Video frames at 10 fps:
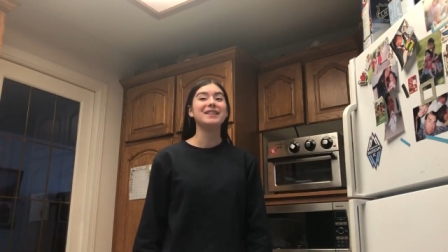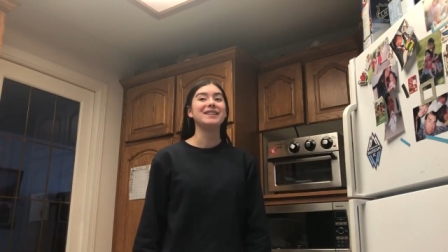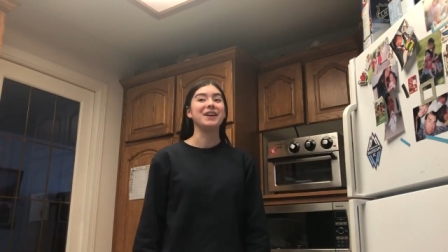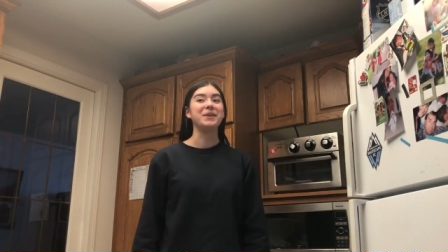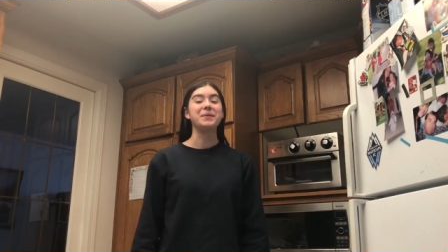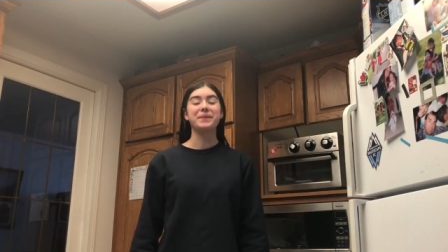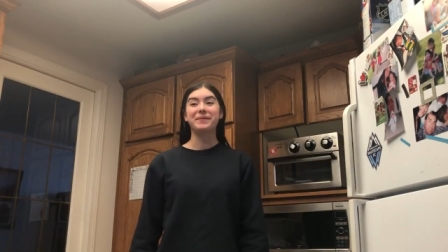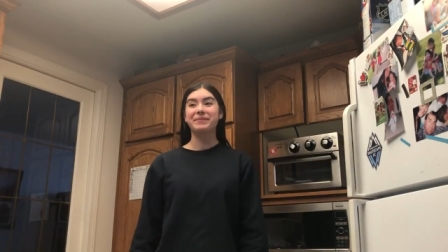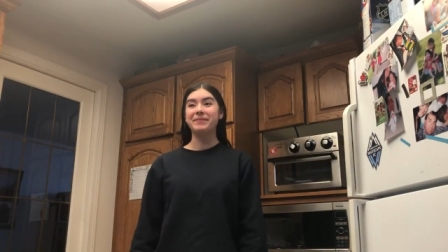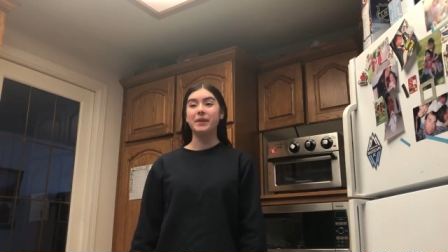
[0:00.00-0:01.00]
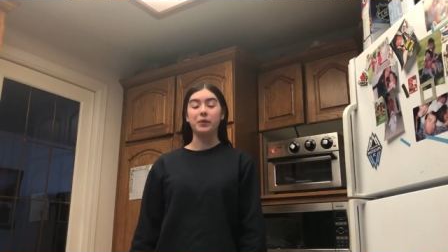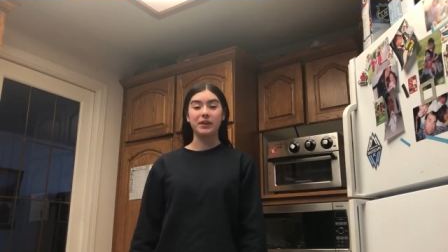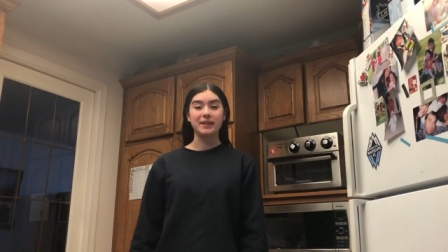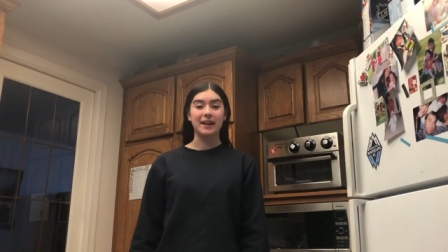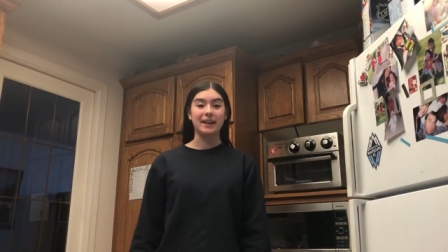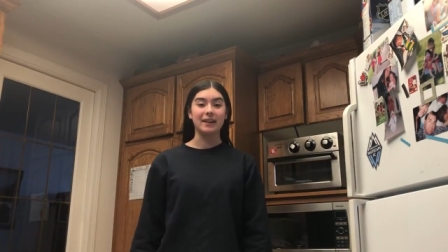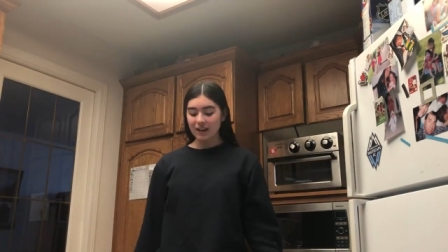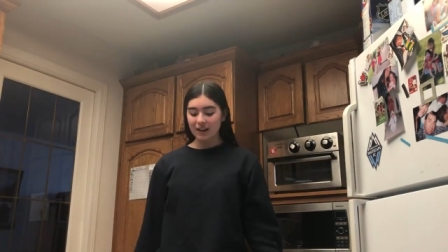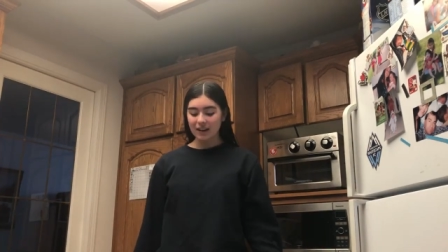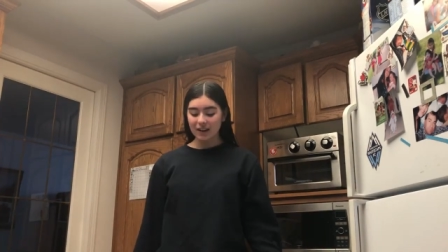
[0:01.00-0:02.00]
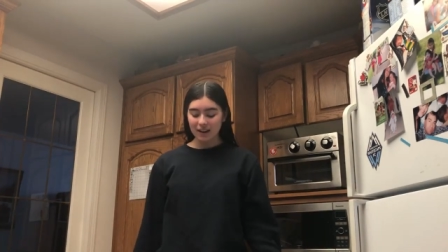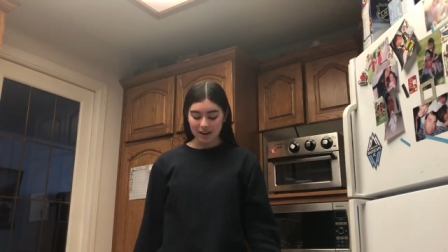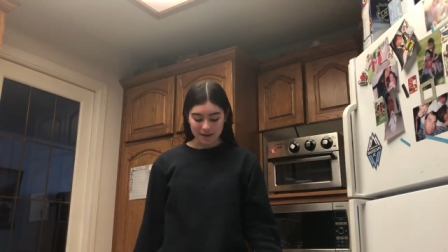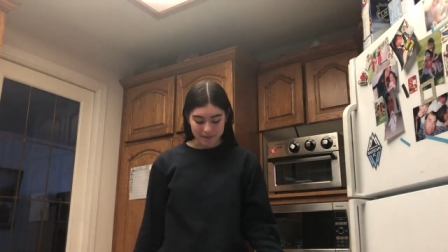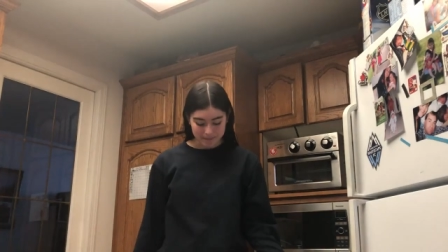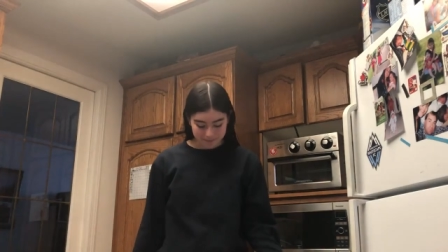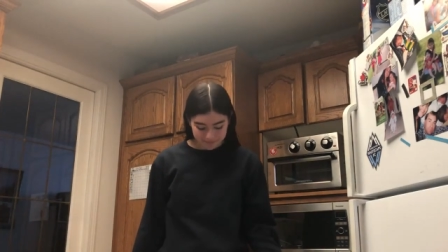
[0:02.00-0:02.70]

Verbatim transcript: so I'm really excited. Um,